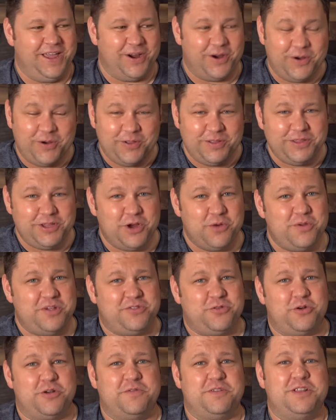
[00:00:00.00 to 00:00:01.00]
earlier we
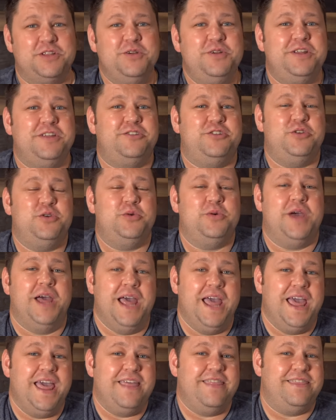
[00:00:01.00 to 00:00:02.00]
sort of alluded to
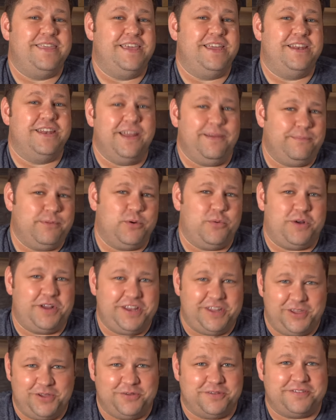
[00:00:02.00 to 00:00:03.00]
the number
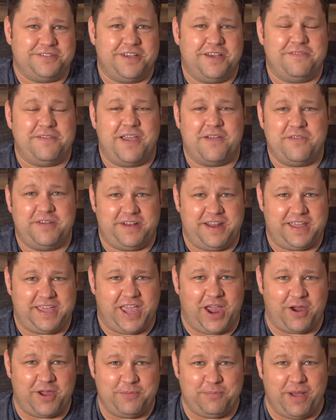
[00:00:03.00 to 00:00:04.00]
one use of everyday
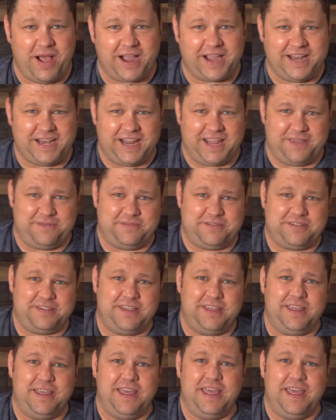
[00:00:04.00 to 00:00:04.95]
carry pocket knives,